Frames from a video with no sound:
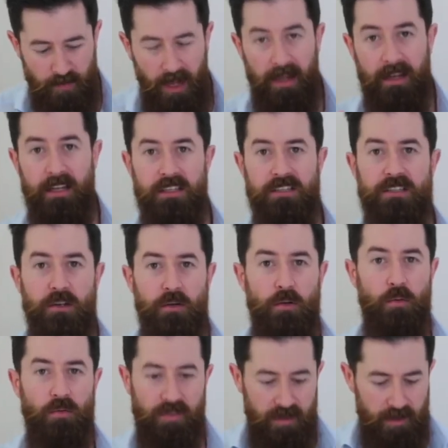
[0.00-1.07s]
And here's the
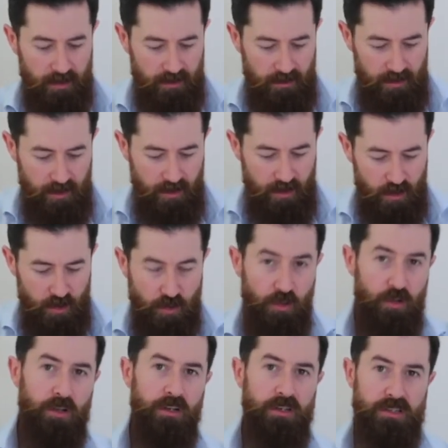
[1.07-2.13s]
cool thing.
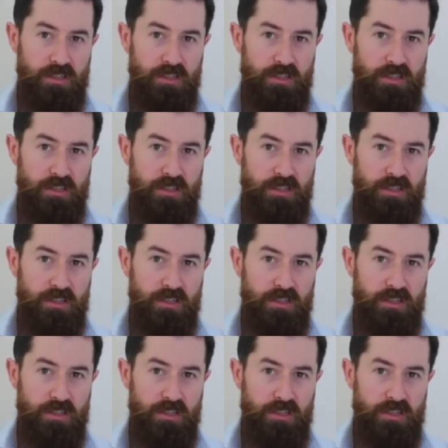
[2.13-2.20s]
You can